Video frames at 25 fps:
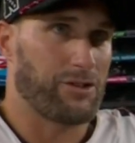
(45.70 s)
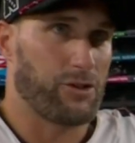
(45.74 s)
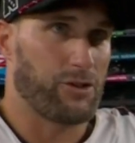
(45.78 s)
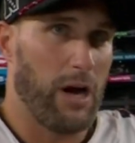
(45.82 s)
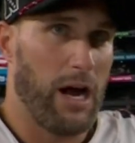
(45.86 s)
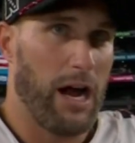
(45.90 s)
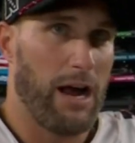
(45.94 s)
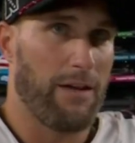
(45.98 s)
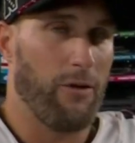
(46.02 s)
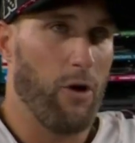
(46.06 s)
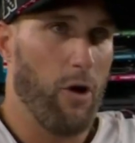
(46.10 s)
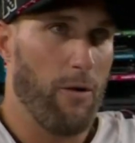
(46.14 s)

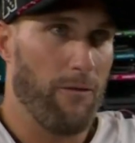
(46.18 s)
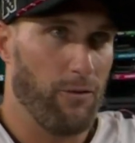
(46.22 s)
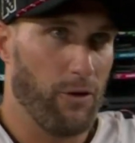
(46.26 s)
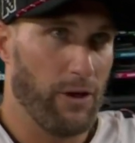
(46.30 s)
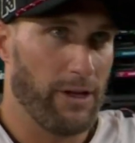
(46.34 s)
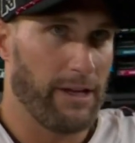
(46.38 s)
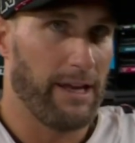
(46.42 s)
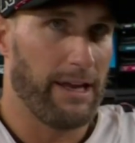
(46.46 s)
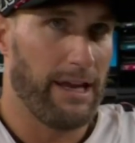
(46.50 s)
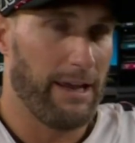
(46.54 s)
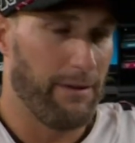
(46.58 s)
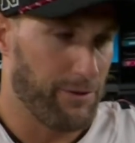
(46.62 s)
drive hopefully
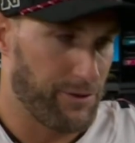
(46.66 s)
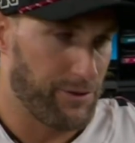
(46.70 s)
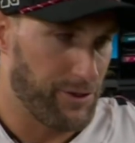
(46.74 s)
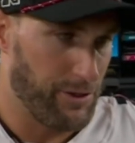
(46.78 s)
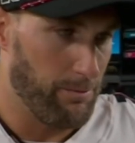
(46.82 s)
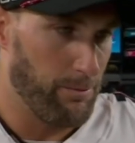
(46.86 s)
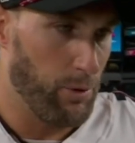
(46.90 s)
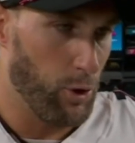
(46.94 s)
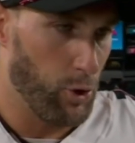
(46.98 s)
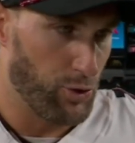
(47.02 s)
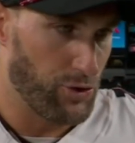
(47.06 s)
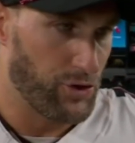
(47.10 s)
can give us a
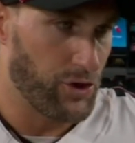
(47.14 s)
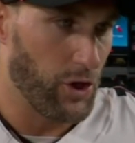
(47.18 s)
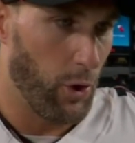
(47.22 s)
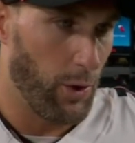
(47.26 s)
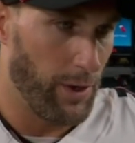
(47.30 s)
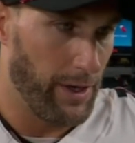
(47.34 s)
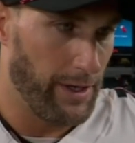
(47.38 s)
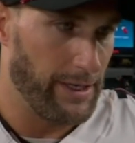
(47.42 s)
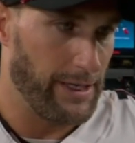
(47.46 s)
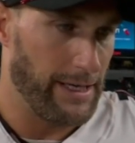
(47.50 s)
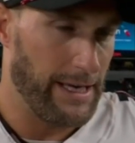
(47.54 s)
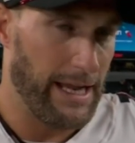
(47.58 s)
boost going
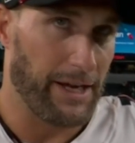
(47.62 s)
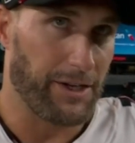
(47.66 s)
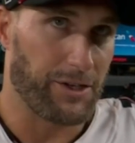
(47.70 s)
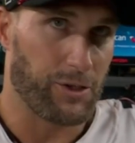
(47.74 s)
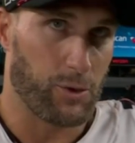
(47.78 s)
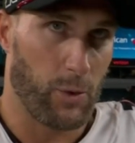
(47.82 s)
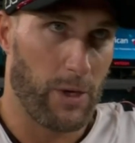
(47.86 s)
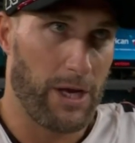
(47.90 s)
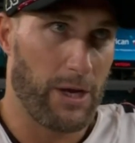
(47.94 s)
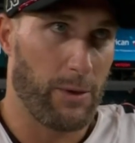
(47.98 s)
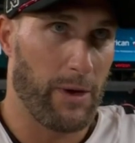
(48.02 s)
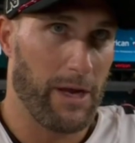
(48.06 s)
into next
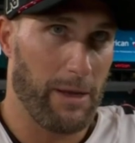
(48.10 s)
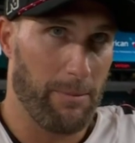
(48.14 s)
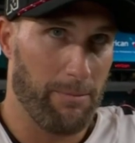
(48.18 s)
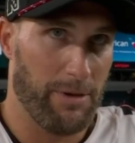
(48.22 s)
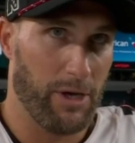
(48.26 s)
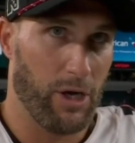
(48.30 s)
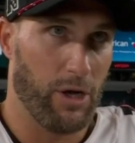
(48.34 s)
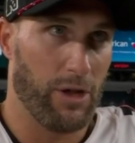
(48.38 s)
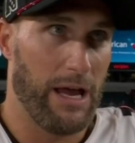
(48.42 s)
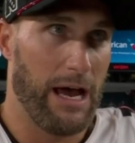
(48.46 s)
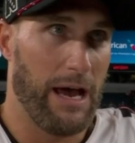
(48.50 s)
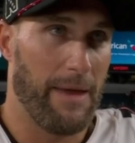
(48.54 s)
week. We can
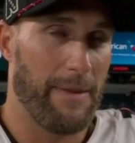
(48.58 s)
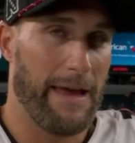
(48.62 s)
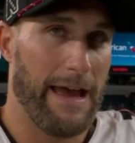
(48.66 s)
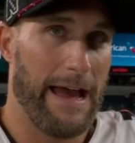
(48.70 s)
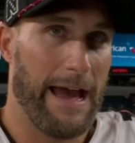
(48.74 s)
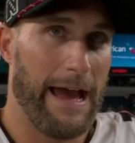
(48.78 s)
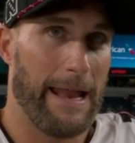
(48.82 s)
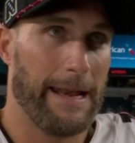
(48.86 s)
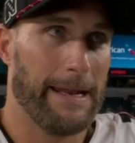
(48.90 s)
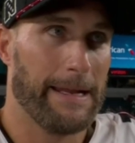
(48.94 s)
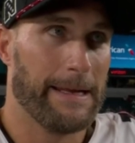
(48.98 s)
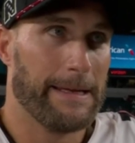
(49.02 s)
build on
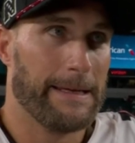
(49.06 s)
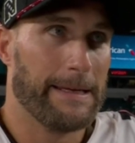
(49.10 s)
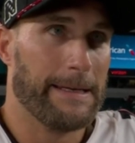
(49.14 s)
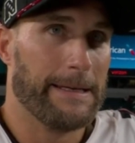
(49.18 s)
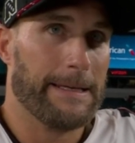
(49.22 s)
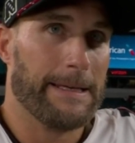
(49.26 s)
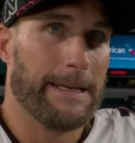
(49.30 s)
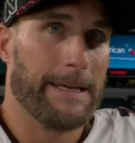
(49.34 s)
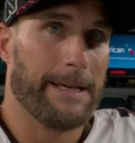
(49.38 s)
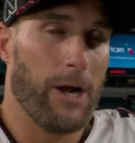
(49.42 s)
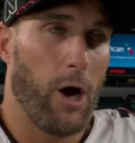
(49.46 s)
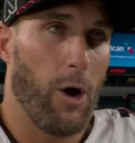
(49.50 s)
that.
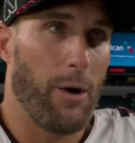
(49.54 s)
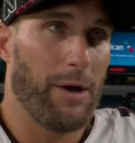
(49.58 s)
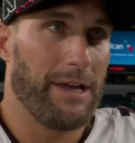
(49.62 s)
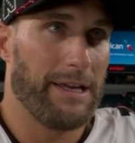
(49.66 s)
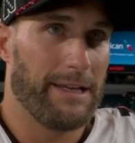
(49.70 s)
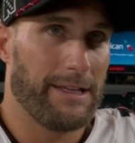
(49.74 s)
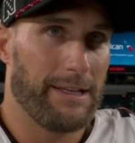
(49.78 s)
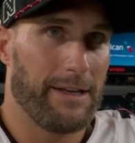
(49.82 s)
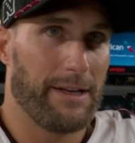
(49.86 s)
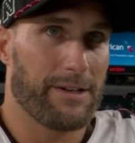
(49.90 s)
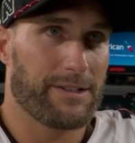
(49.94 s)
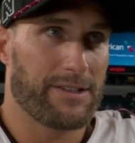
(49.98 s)
You know,
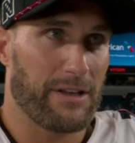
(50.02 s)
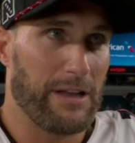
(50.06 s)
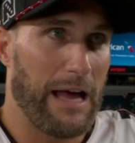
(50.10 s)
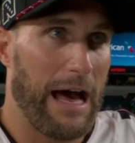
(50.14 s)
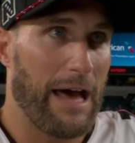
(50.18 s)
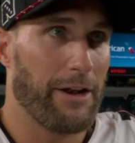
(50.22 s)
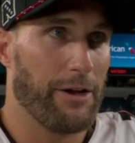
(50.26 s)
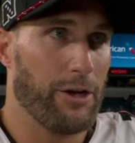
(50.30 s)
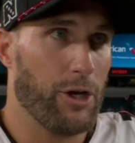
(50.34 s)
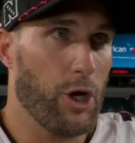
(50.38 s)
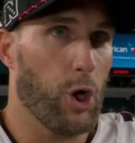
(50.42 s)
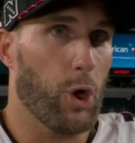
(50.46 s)
there's a lot
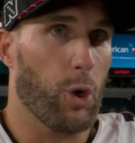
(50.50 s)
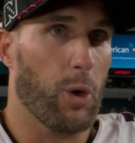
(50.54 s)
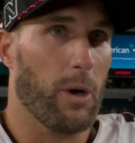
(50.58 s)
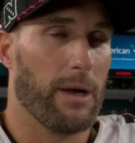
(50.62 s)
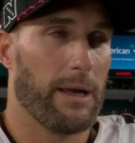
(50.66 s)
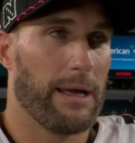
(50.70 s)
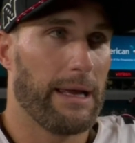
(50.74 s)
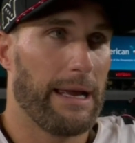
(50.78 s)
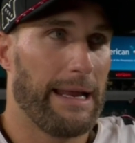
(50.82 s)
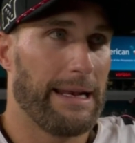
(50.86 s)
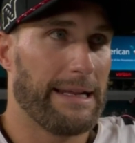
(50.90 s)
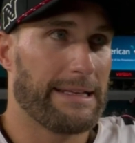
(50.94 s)
of new,
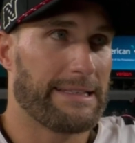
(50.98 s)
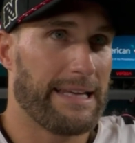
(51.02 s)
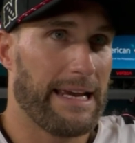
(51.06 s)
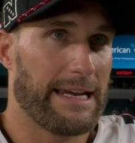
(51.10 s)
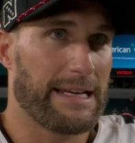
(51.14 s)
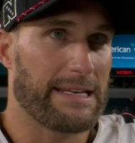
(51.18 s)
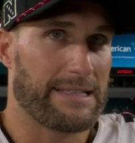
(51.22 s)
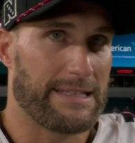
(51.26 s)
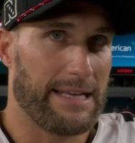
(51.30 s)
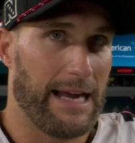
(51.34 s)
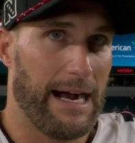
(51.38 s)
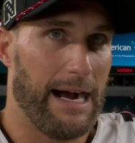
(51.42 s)
and it
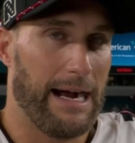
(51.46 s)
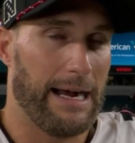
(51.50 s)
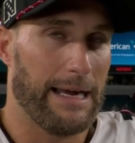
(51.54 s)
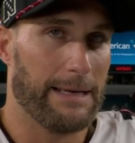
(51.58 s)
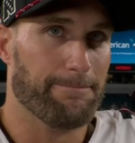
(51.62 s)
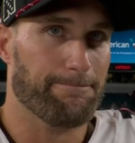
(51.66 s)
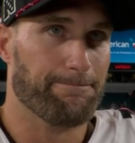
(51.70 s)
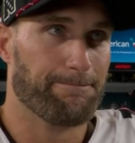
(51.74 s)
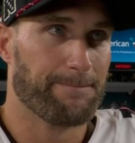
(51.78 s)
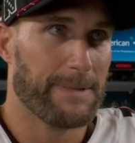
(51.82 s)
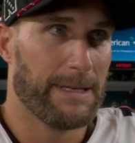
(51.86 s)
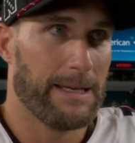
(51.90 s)
takes time.
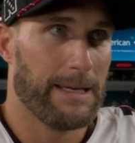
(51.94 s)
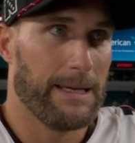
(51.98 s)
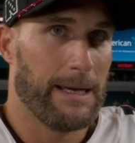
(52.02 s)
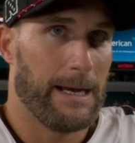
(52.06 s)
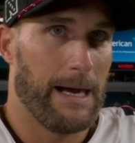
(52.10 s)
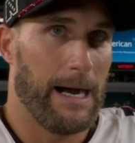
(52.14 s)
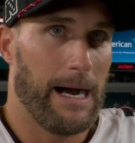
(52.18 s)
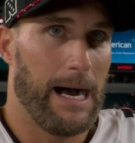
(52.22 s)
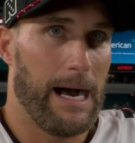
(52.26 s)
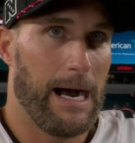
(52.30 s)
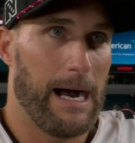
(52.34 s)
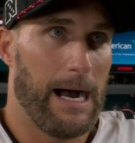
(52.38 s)

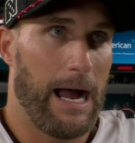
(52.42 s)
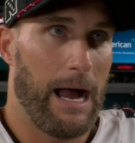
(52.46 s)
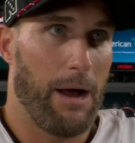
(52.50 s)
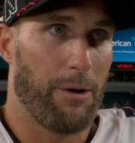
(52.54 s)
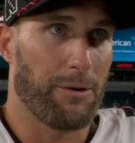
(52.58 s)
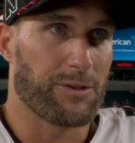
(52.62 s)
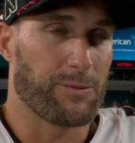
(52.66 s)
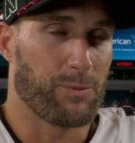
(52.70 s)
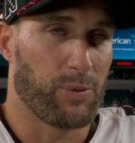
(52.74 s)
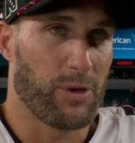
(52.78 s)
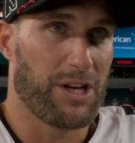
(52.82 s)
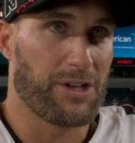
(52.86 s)
I
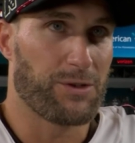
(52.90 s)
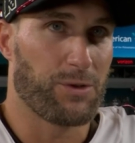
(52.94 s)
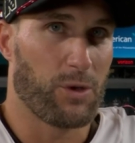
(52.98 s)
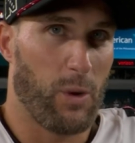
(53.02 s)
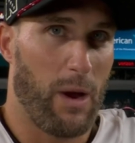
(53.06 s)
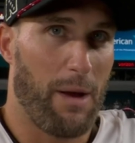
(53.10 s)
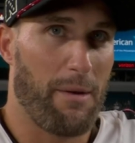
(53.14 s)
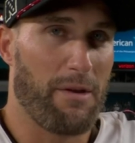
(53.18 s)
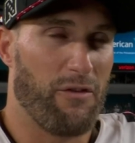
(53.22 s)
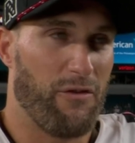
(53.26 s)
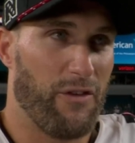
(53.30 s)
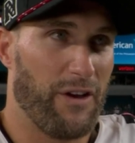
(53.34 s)
was pleased with the way
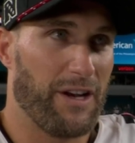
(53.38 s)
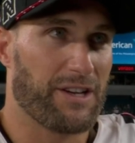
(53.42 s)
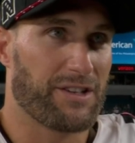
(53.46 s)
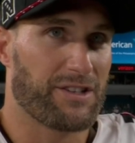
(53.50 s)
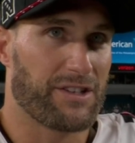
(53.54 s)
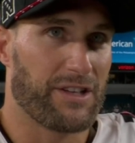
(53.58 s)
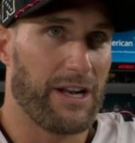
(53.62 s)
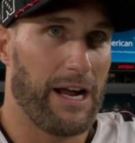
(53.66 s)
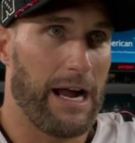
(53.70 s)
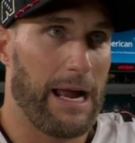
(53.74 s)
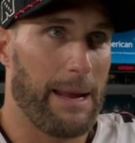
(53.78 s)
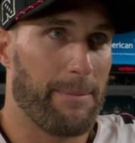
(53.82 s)
we finished
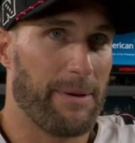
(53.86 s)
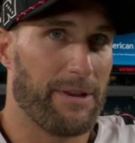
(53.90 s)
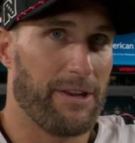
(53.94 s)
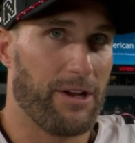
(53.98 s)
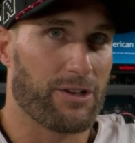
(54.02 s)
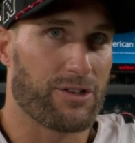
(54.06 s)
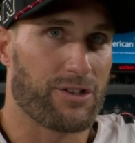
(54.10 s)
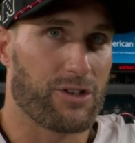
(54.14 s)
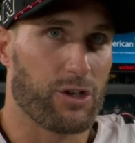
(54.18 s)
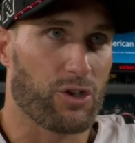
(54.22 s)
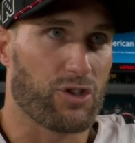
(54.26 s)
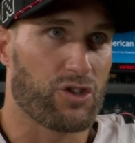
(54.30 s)
tonight, but there's
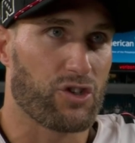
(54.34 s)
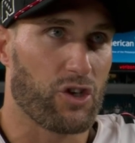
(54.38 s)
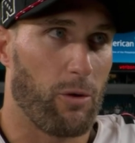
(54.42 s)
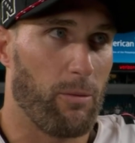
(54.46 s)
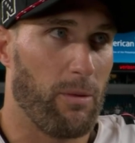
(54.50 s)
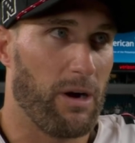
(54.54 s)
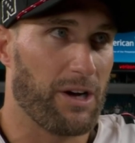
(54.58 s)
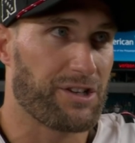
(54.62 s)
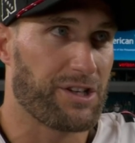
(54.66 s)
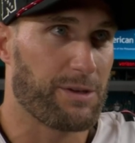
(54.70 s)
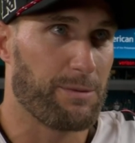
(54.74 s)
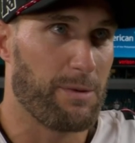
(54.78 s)
still so
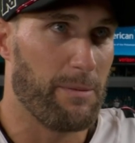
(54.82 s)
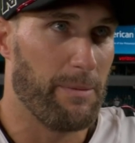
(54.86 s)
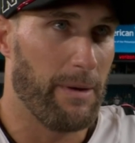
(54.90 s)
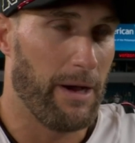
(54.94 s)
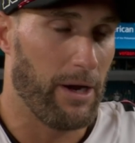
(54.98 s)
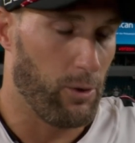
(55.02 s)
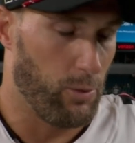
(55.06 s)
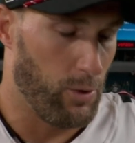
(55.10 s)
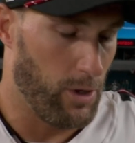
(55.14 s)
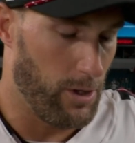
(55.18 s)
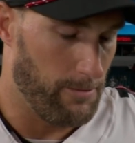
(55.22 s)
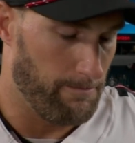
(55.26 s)
much to be better
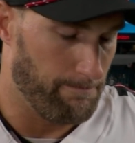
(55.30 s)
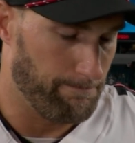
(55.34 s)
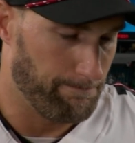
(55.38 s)
with.